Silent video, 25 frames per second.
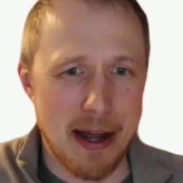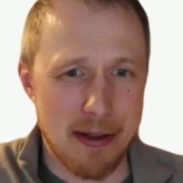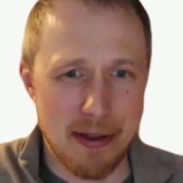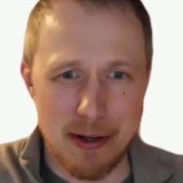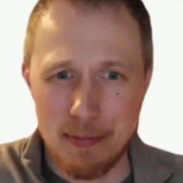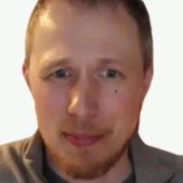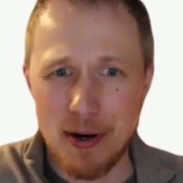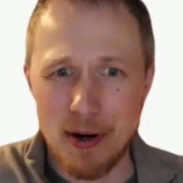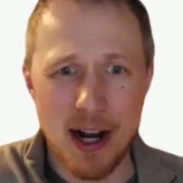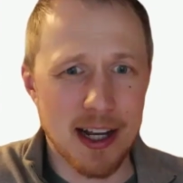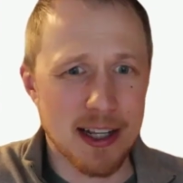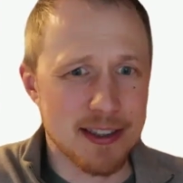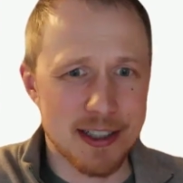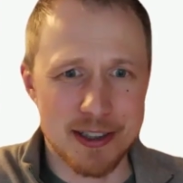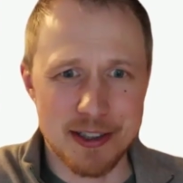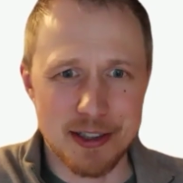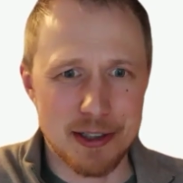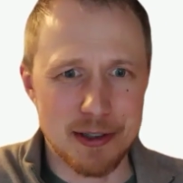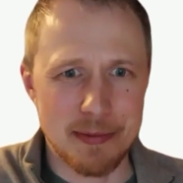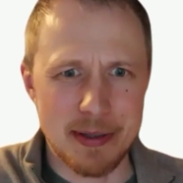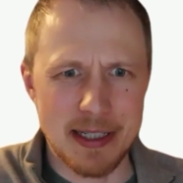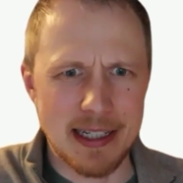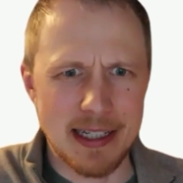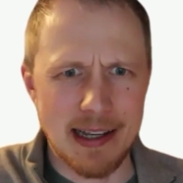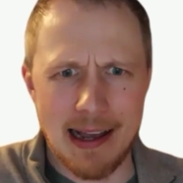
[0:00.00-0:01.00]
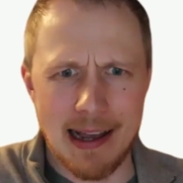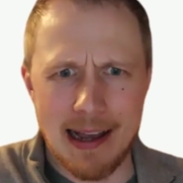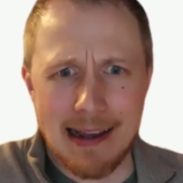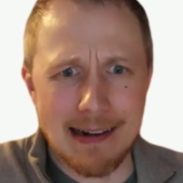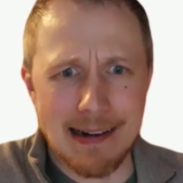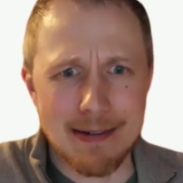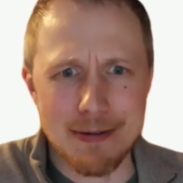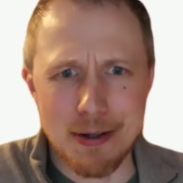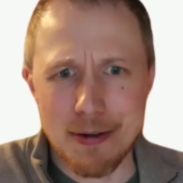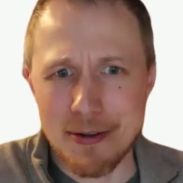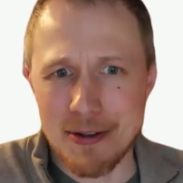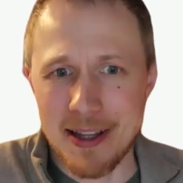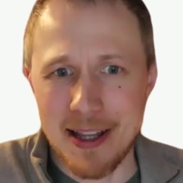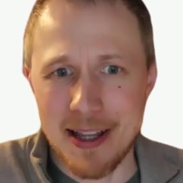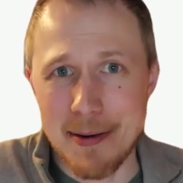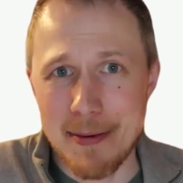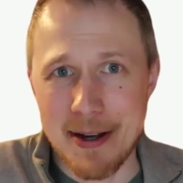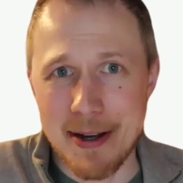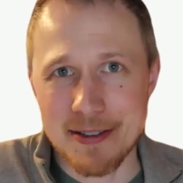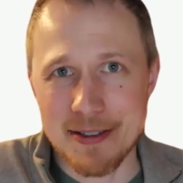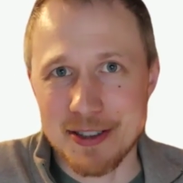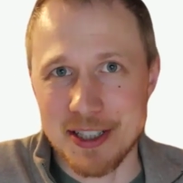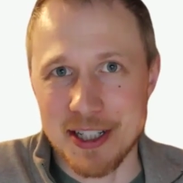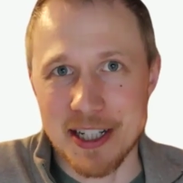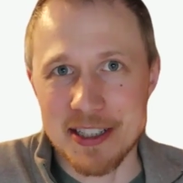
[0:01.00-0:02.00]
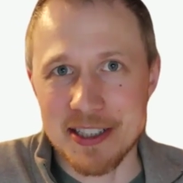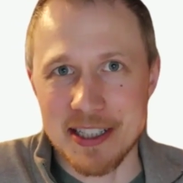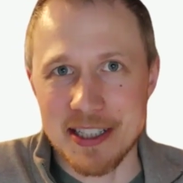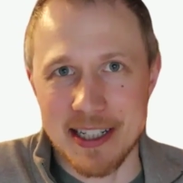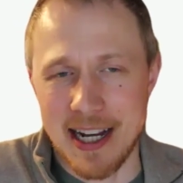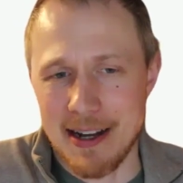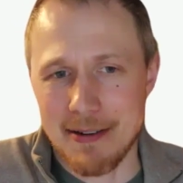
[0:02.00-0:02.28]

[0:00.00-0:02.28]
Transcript: the process should be. I don't know a lot about judging.